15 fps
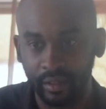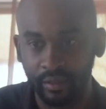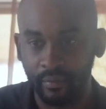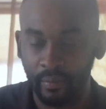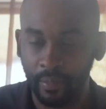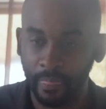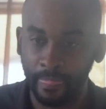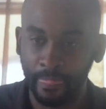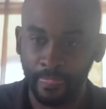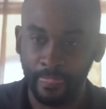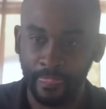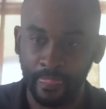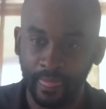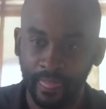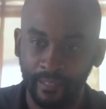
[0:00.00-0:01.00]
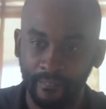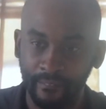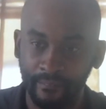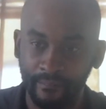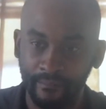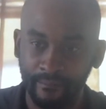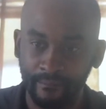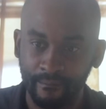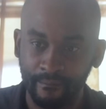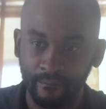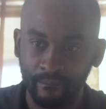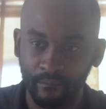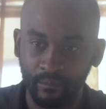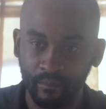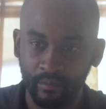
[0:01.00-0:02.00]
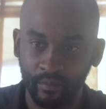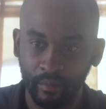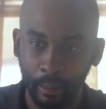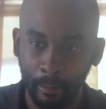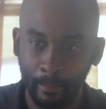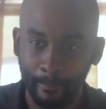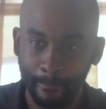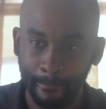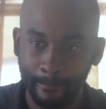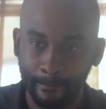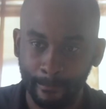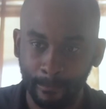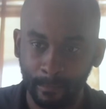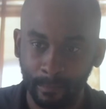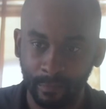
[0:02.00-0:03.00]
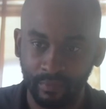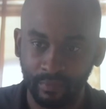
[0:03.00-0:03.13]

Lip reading: I'm trying to get overseas too, man. I want to go to Nepal.